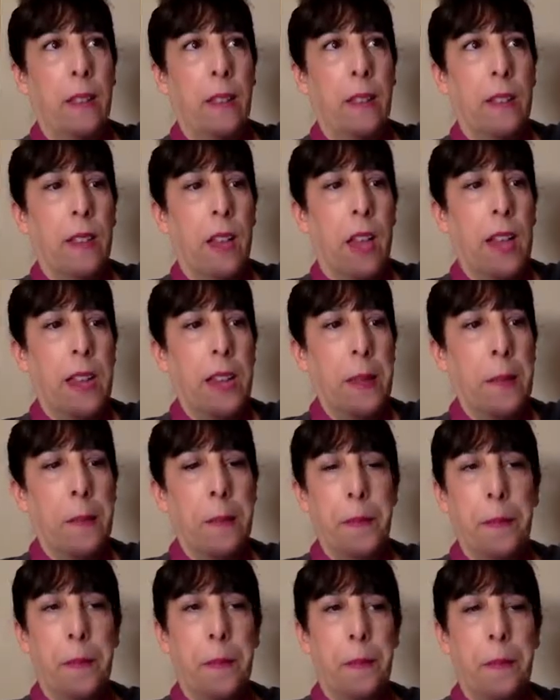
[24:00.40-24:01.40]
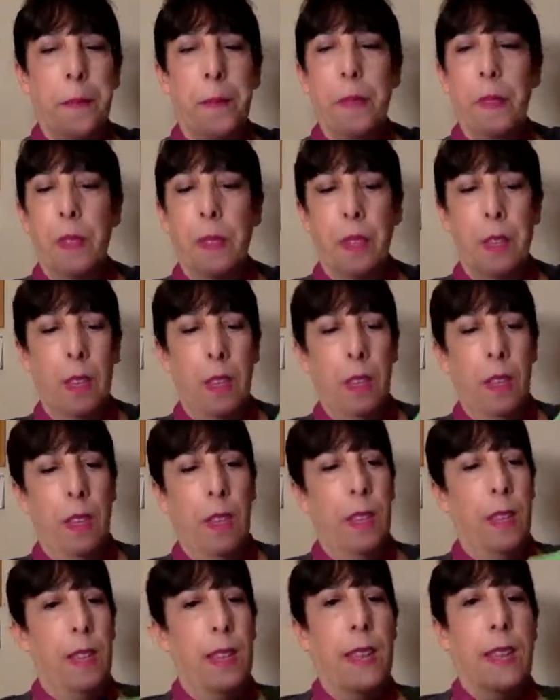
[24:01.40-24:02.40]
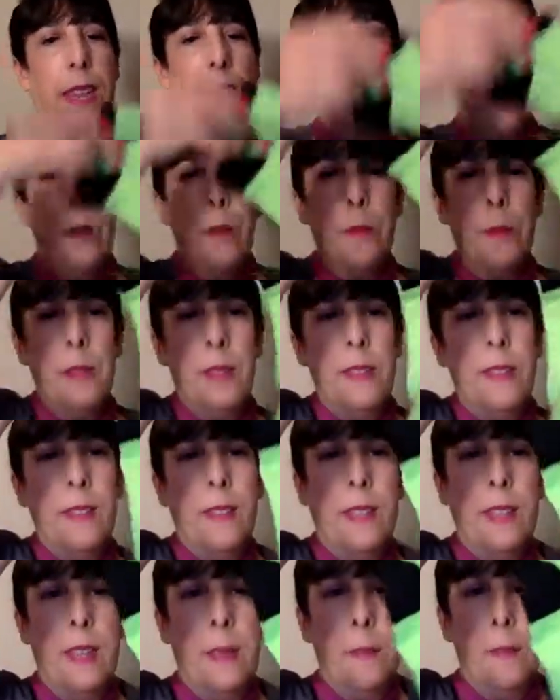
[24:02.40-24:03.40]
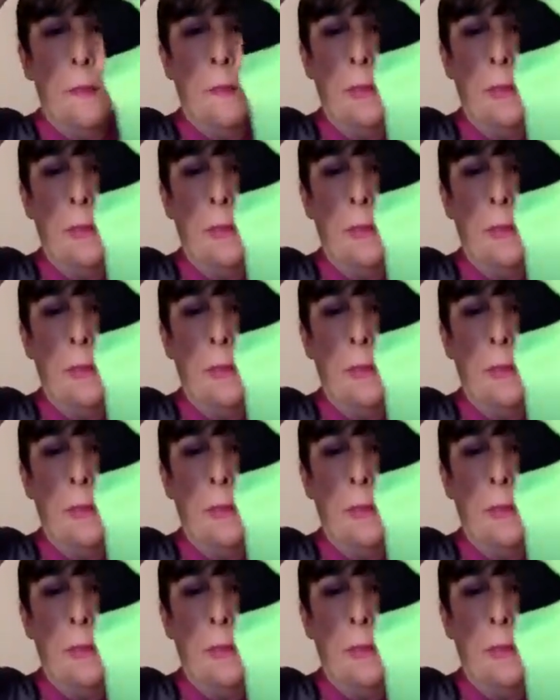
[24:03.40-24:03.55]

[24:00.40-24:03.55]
Got it? Now I'm going to slip